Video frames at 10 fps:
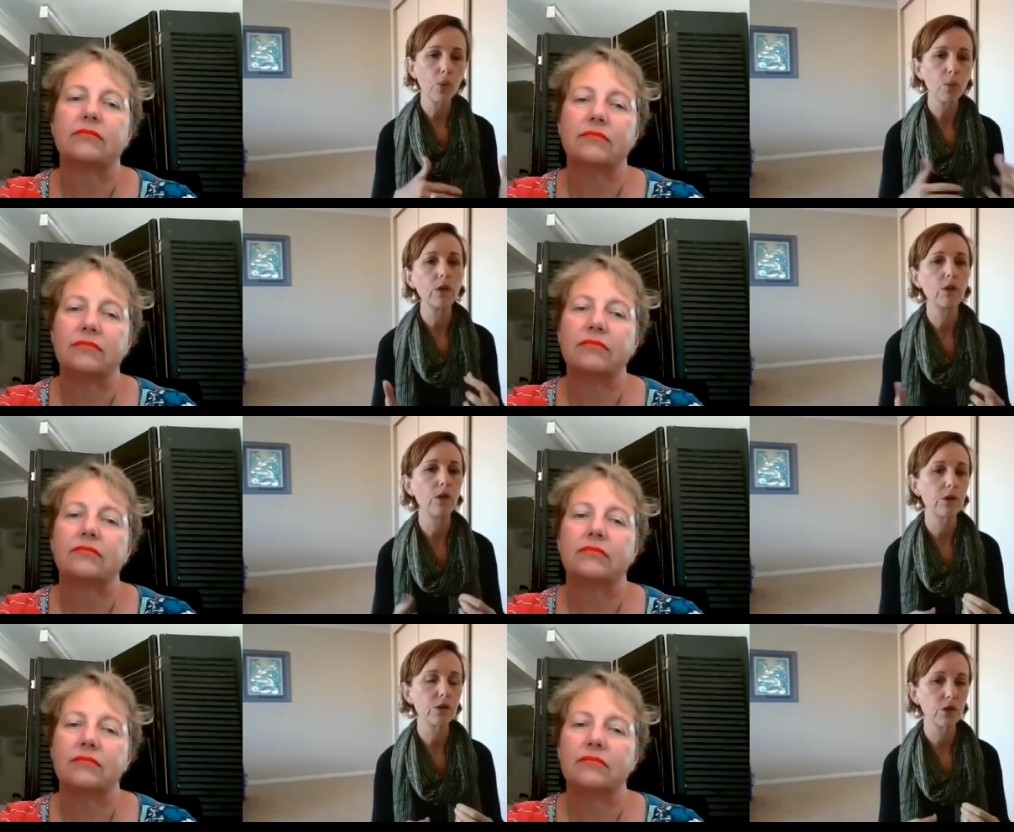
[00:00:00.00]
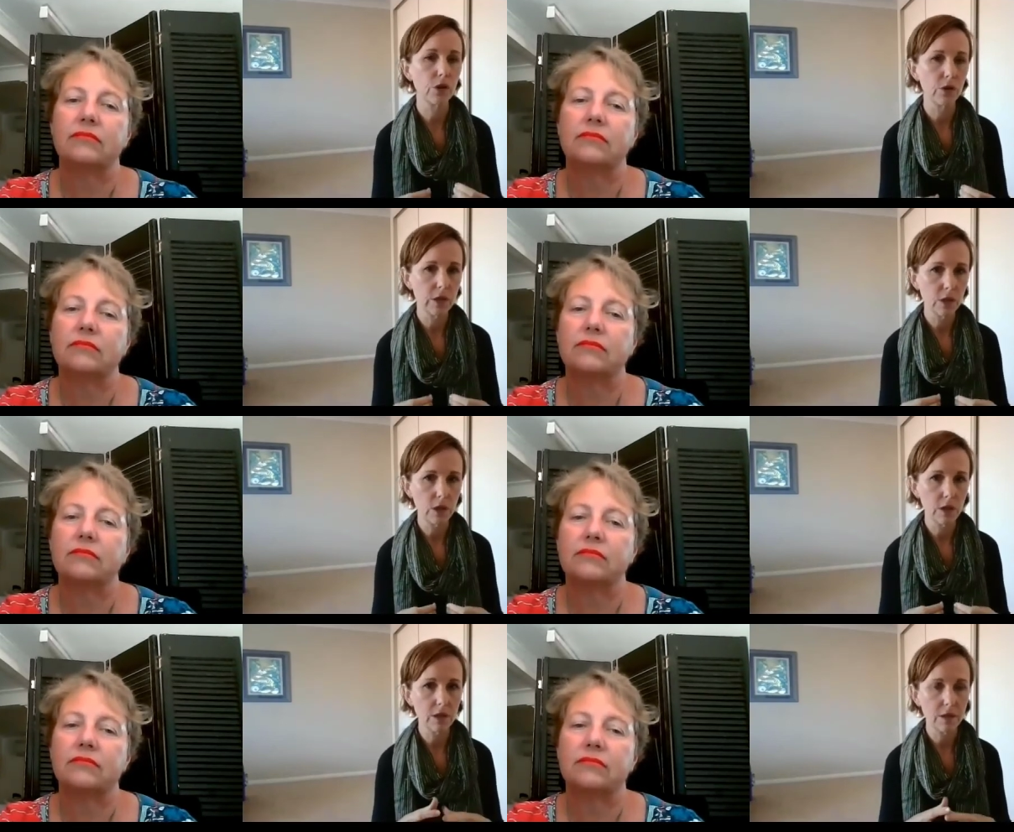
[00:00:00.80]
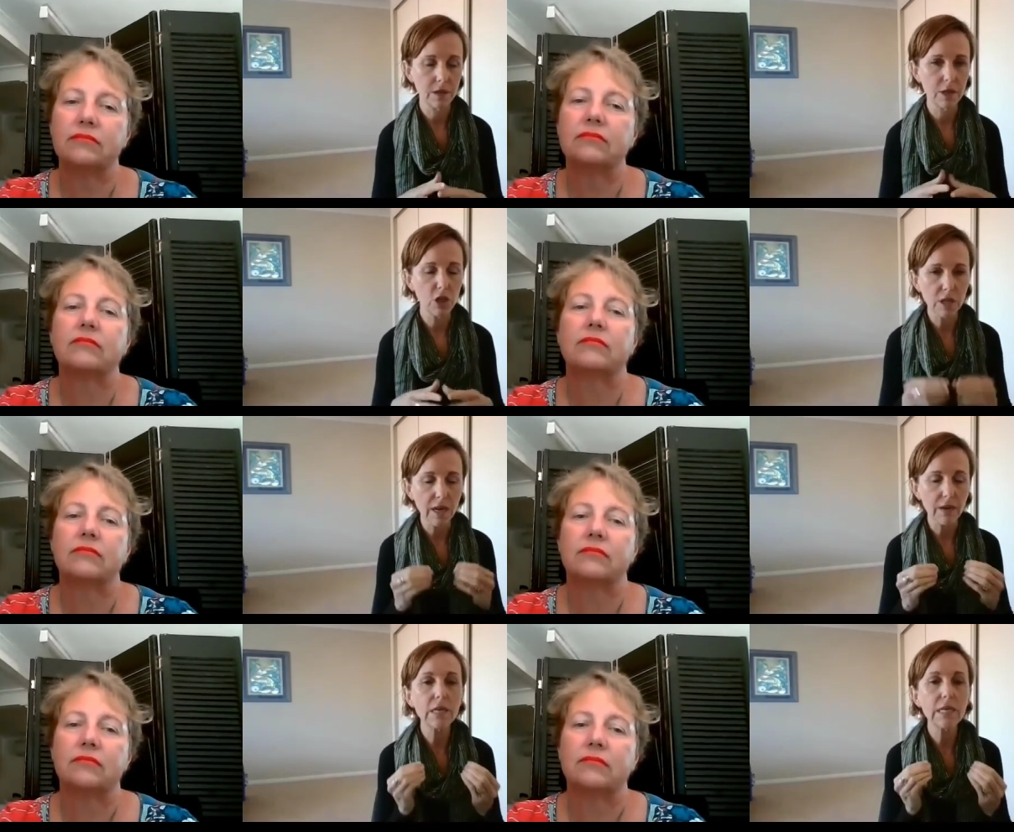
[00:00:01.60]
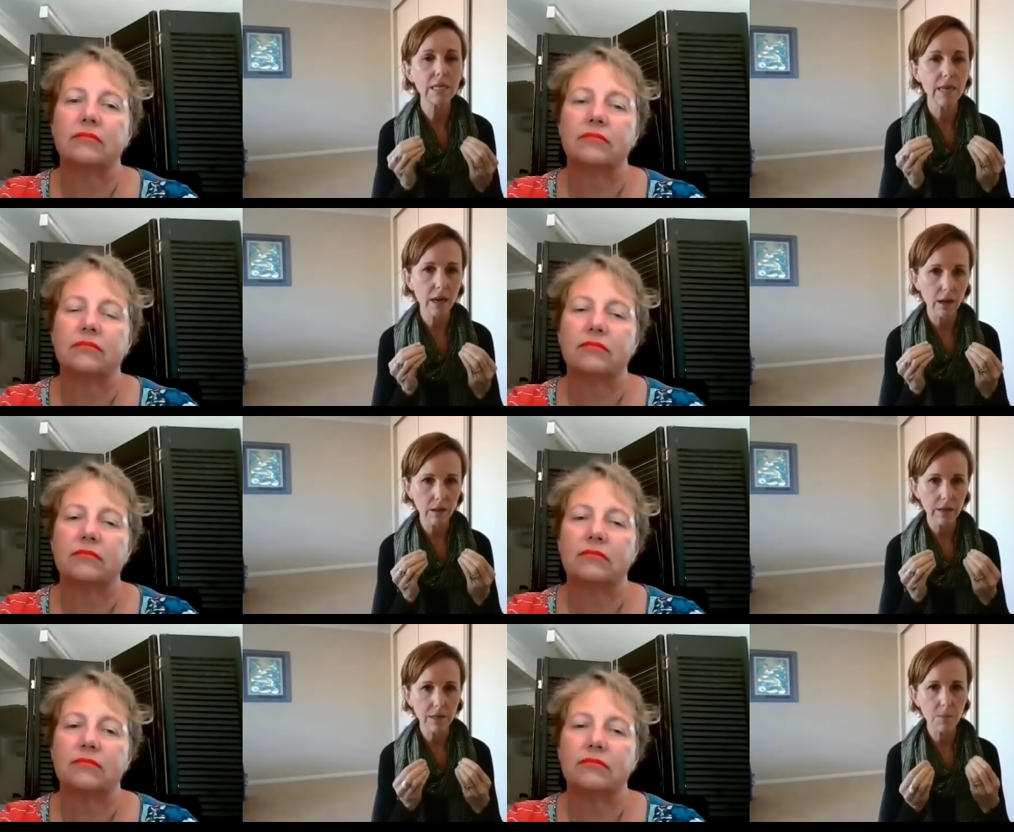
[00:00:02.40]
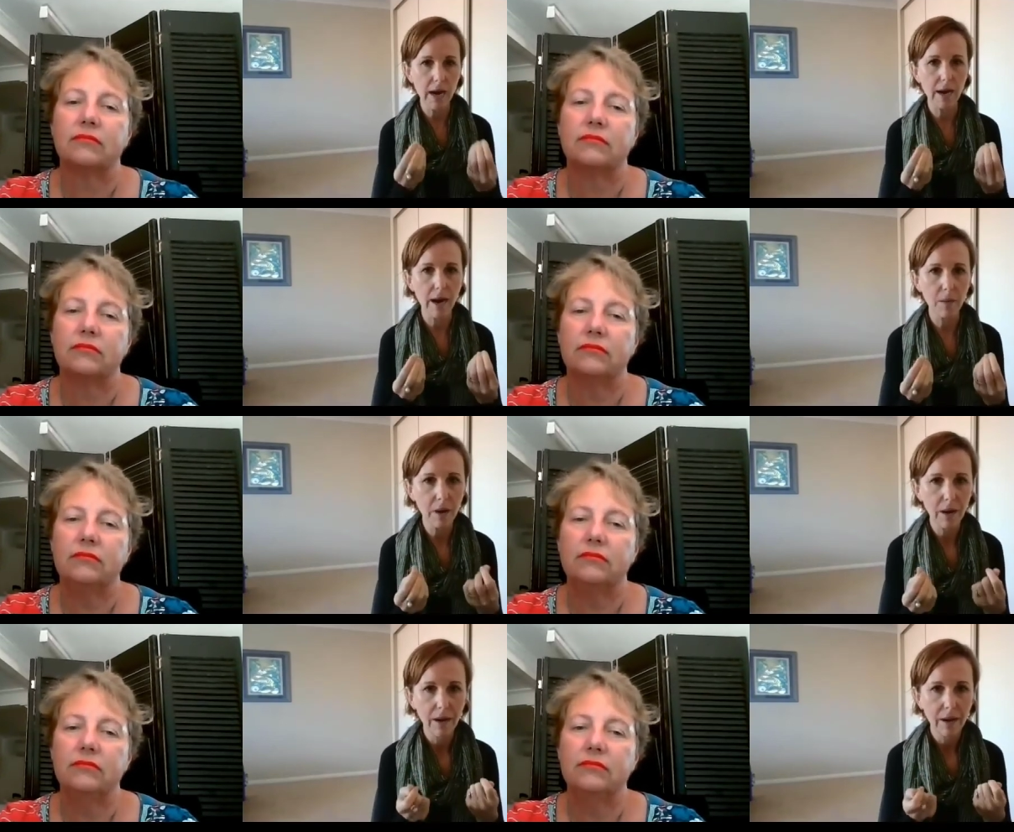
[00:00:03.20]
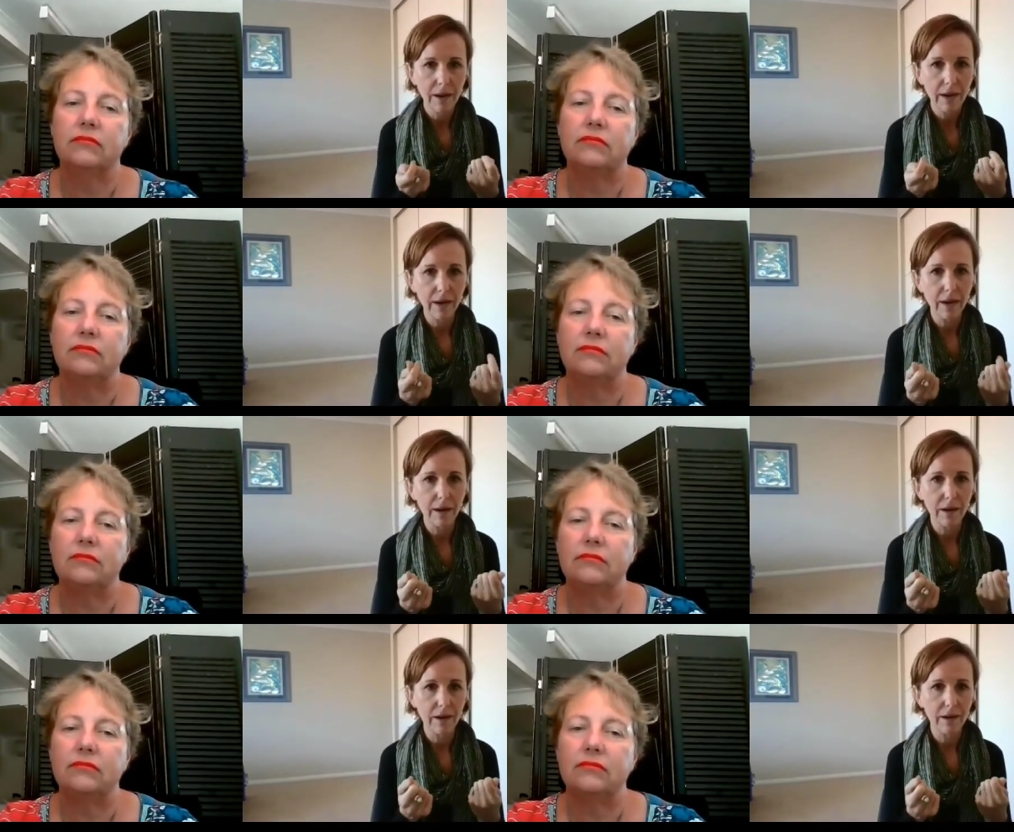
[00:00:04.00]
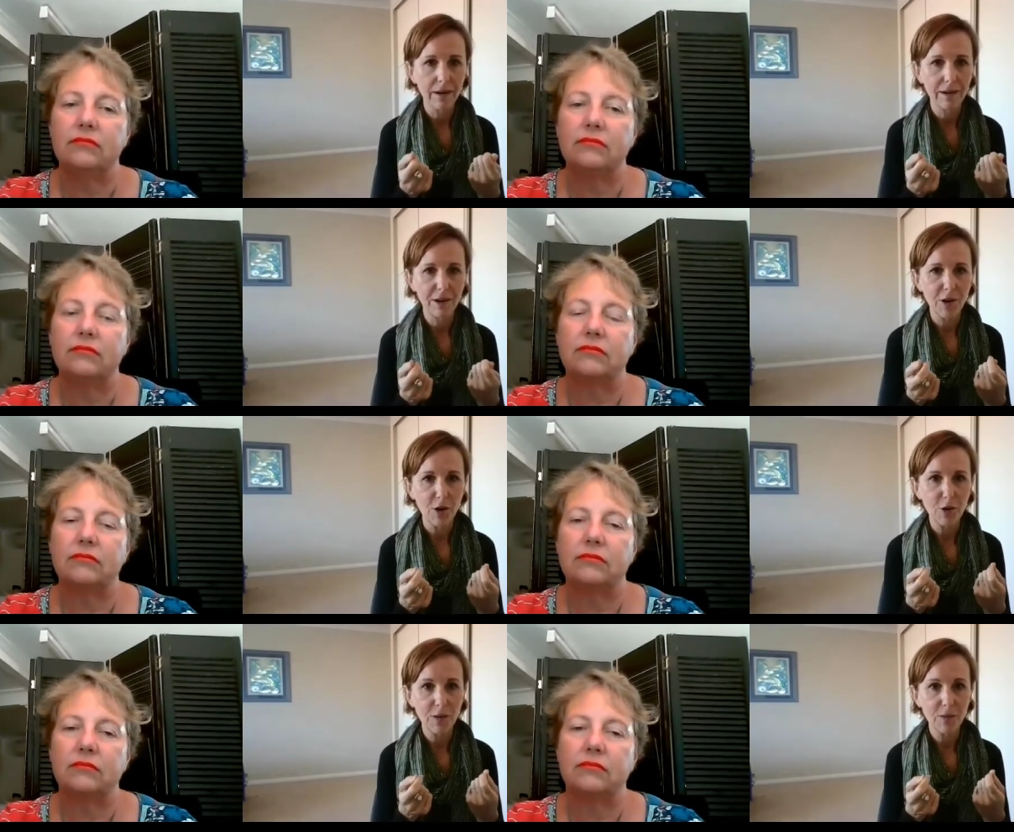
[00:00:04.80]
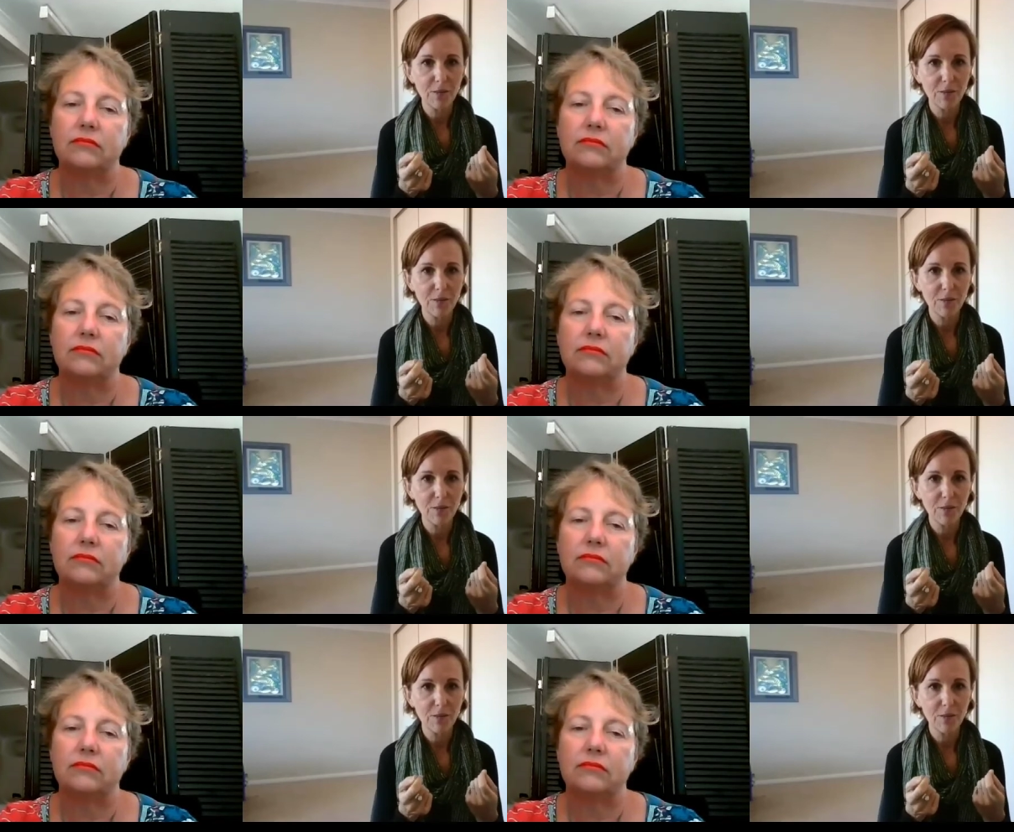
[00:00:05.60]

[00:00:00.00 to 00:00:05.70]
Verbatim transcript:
Speaker 1: born with the uterus. So it's, it's just every cell is made up in a, you know,